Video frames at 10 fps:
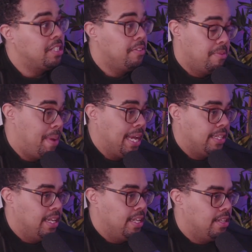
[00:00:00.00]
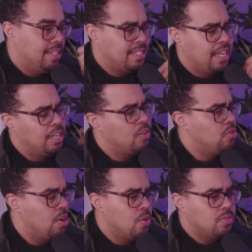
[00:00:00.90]
Especially even back then. It's like,
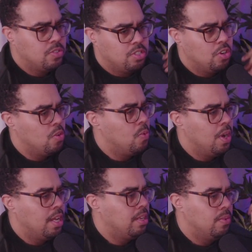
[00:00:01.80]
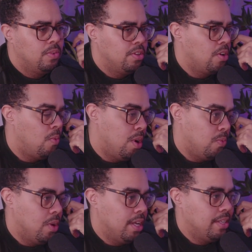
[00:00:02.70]
0-1,
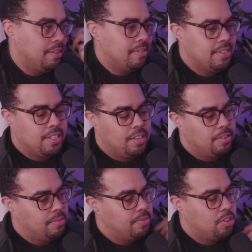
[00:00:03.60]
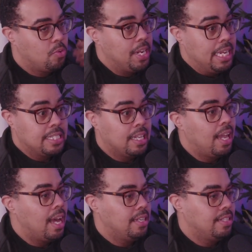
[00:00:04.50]
1-1, 3 is a
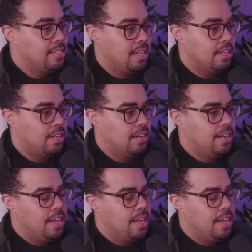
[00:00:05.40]
lot in soccer.